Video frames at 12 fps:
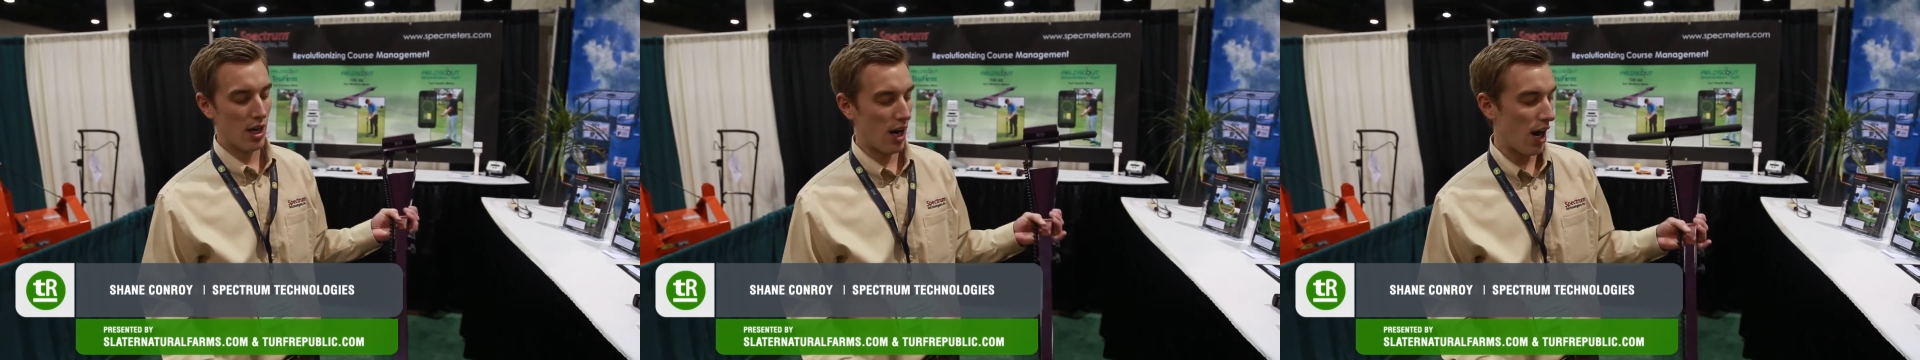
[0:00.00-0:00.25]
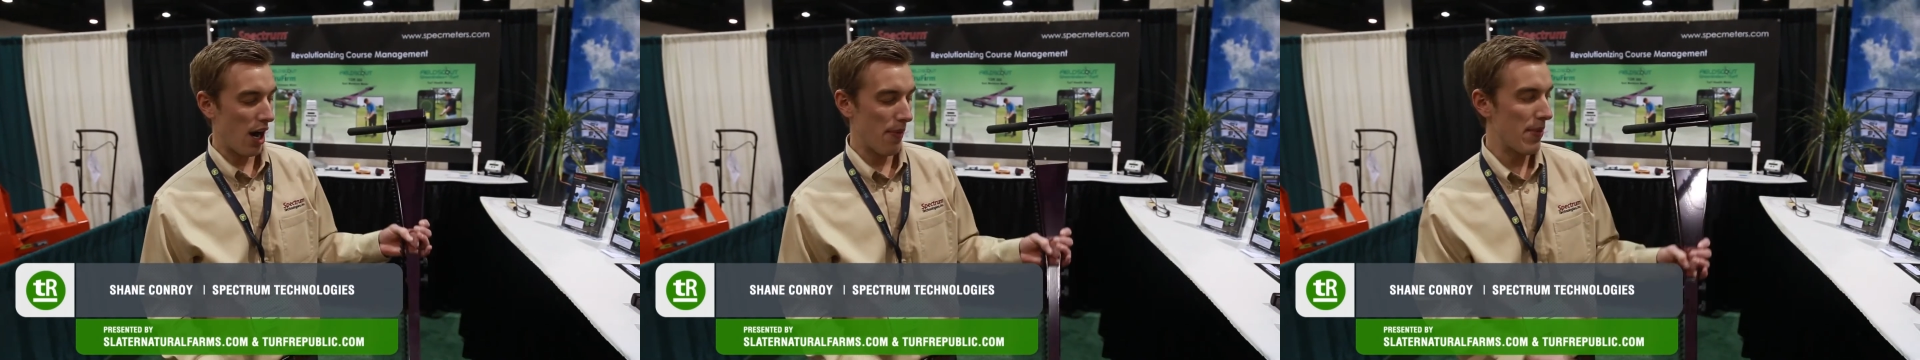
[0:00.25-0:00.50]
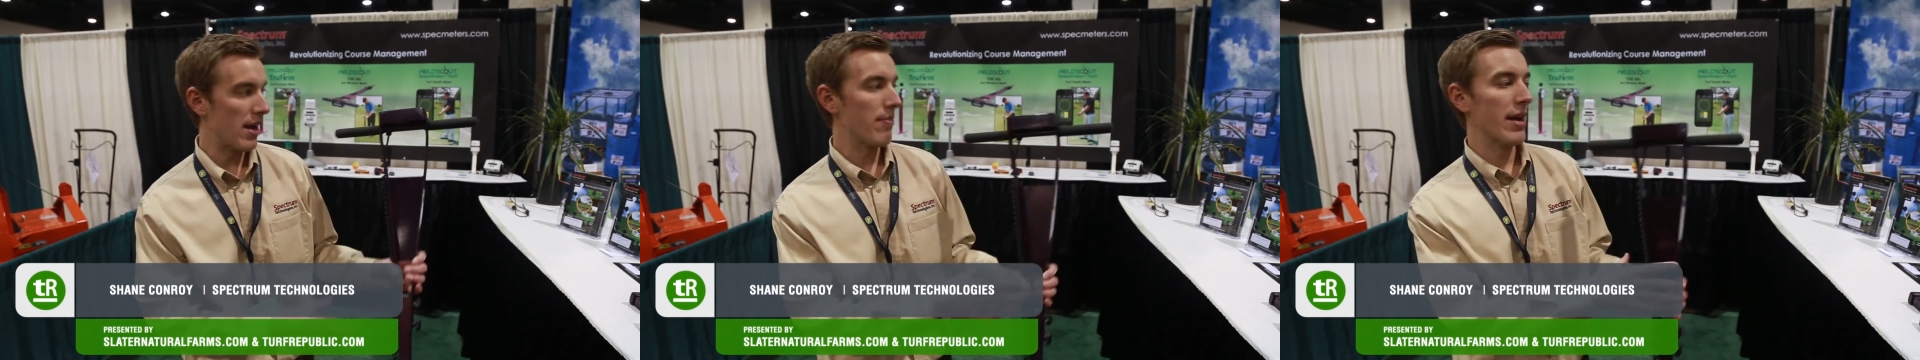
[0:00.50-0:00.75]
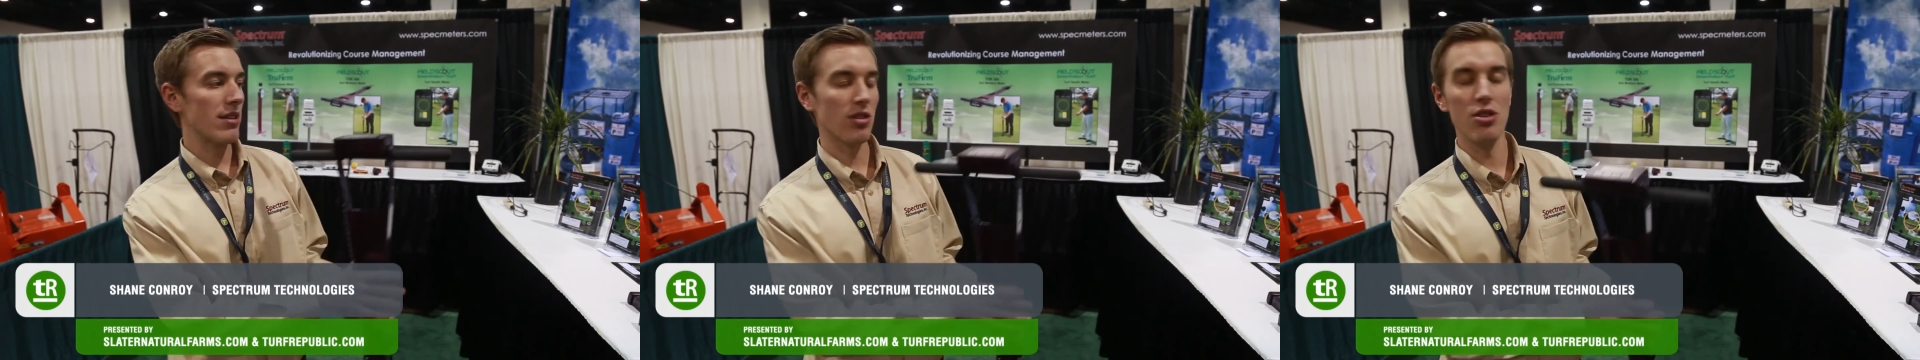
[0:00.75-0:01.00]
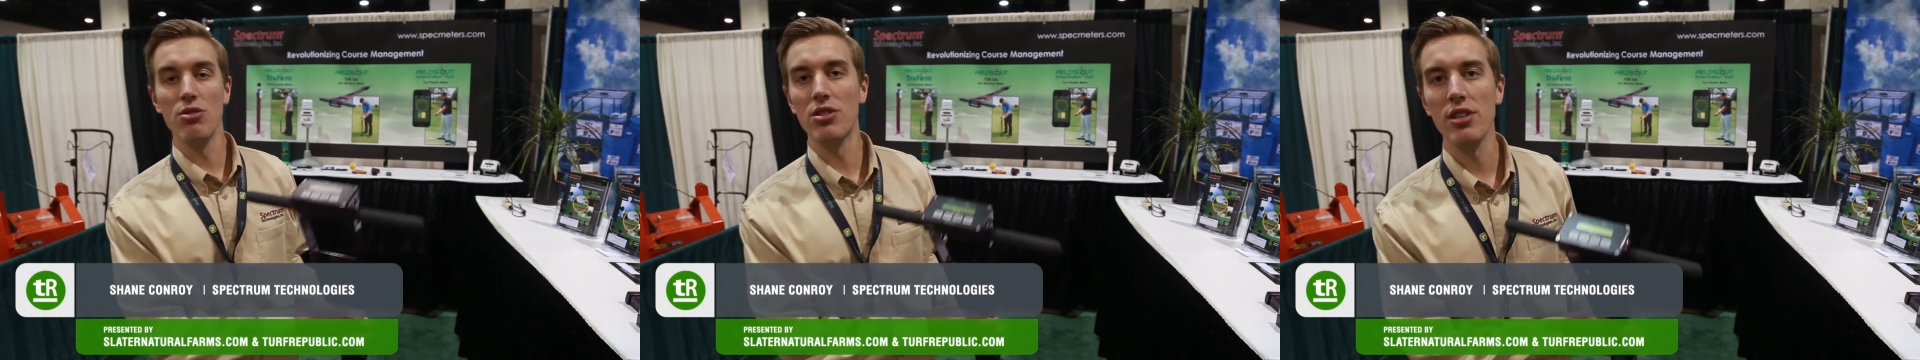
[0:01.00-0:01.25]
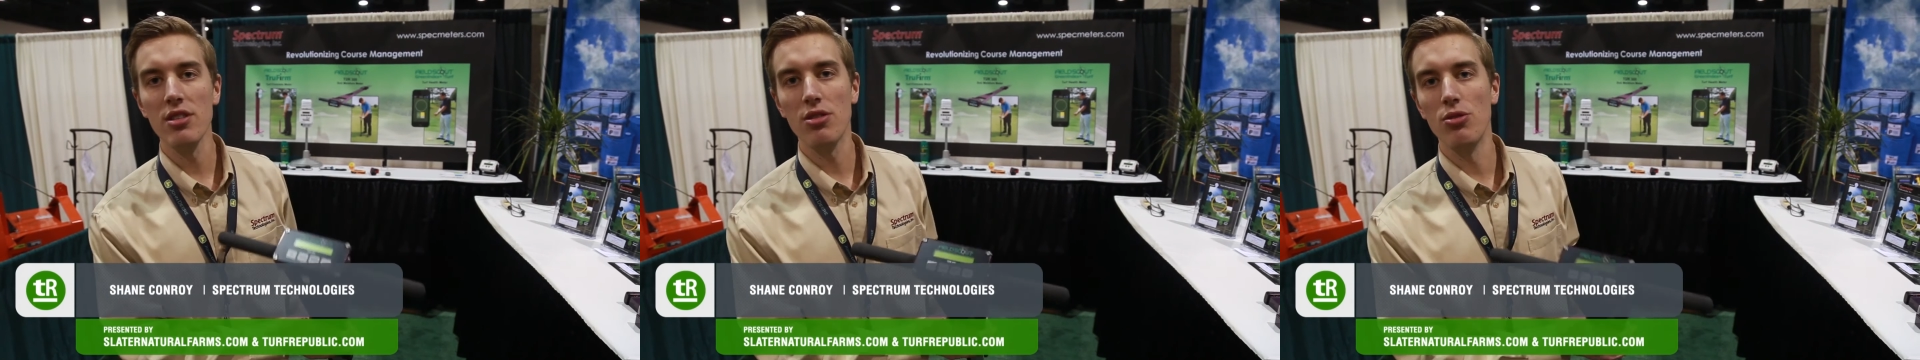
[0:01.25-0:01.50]
um, and basically use
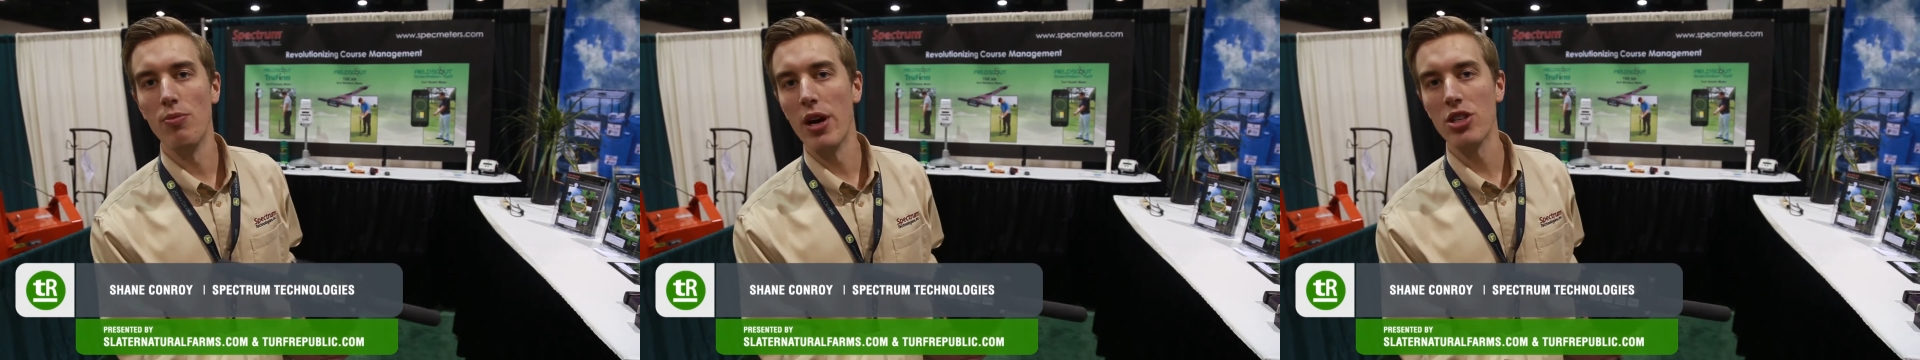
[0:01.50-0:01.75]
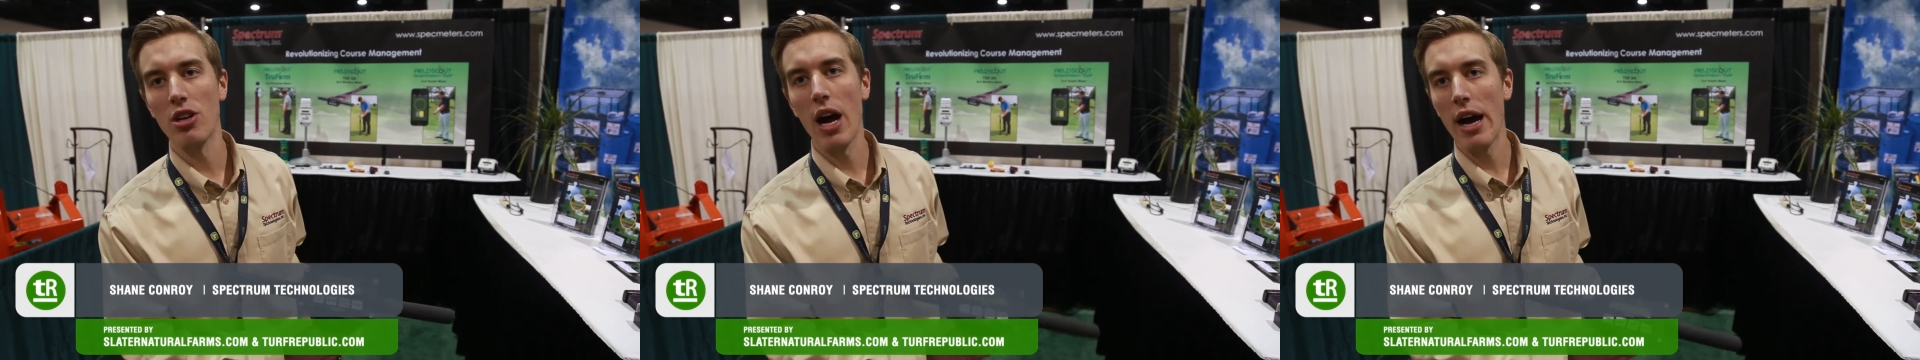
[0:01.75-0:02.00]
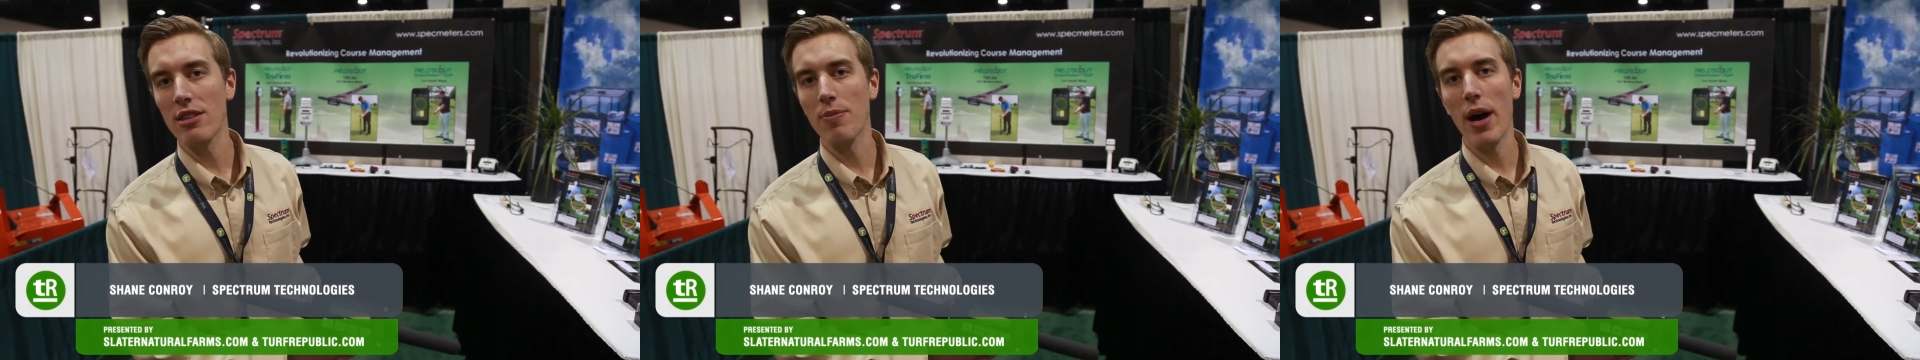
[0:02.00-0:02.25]
this to measure hot